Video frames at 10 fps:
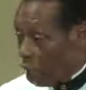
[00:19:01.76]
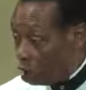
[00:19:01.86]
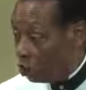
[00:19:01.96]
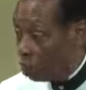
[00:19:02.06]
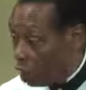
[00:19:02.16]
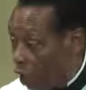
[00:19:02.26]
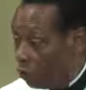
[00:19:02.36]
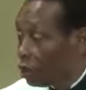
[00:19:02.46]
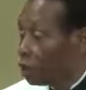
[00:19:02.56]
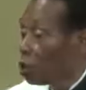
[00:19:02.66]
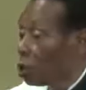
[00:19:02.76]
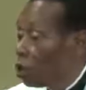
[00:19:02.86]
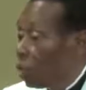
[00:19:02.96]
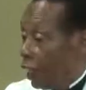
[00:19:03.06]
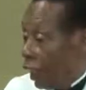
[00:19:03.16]
husband comes, you
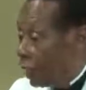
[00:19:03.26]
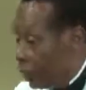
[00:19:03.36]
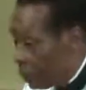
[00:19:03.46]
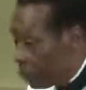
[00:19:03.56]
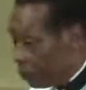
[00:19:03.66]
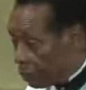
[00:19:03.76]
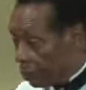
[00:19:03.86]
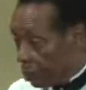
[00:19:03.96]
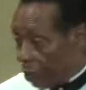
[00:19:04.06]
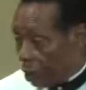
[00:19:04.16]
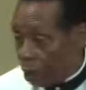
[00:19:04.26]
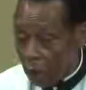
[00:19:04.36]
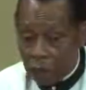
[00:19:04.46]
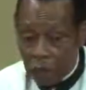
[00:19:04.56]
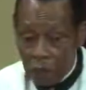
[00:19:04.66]
don't like it
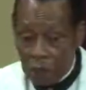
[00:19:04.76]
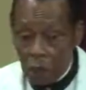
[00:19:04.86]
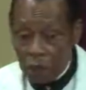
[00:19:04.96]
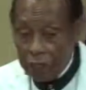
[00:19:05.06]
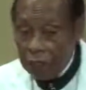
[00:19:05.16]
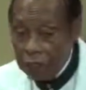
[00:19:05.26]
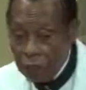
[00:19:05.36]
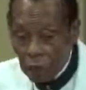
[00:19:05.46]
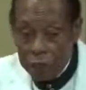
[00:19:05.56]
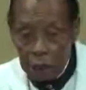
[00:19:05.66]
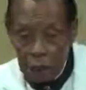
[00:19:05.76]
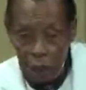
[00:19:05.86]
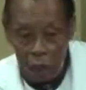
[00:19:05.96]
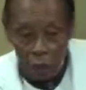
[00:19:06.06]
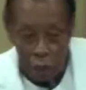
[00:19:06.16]
because you already enjoy it
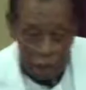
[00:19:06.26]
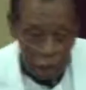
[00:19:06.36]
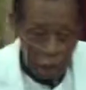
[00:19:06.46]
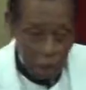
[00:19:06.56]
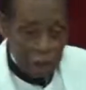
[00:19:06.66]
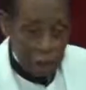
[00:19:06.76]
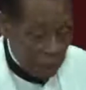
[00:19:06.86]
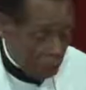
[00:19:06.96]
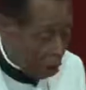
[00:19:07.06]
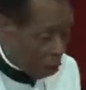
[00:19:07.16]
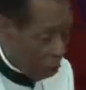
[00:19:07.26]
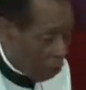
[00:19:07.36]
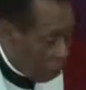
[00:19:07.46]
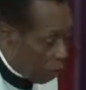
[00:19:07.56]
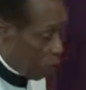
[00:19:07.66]
with, with a shadow.
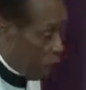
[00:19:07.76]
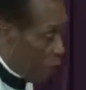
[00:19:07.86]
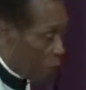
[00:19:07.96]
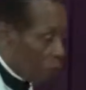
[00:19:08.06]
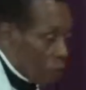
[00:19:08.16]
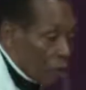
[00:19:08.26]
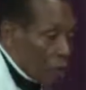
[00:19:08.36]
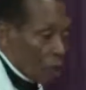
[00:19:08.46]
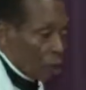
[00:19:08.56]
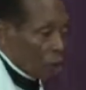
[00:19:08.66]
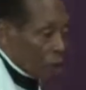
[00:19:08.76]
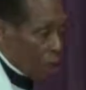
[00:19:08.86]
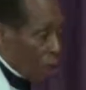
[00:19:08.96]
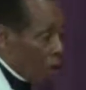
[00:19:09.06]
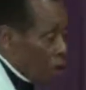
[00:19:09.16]

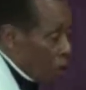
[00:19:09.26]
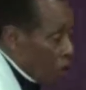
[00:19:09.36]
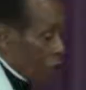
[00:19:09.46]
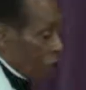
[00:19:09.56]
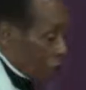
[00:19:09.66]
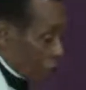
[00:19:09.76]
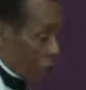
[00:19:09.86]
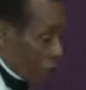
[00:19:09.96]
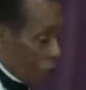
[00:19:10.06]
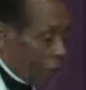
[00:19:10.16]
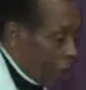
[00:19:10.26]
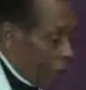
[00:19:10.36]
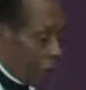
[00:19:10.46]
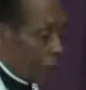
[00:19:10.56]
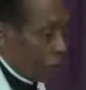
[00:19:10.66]
So, hear me,